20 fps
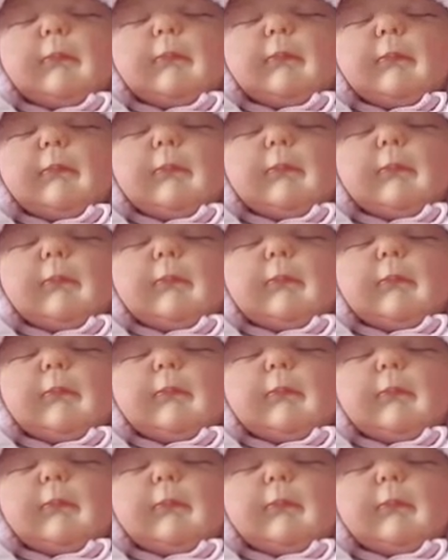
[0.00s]

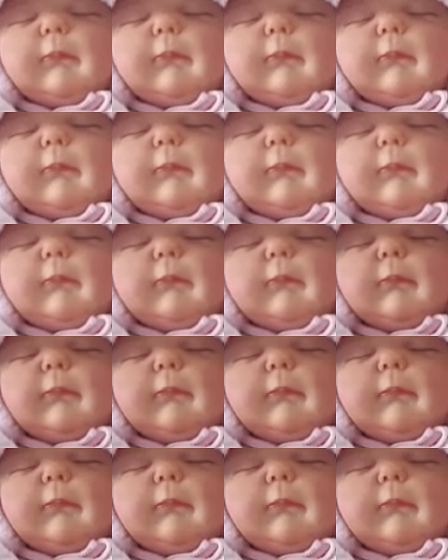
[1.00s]

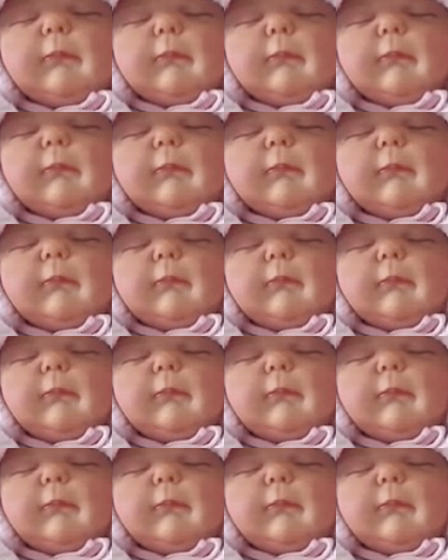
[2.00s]
Nothing is said.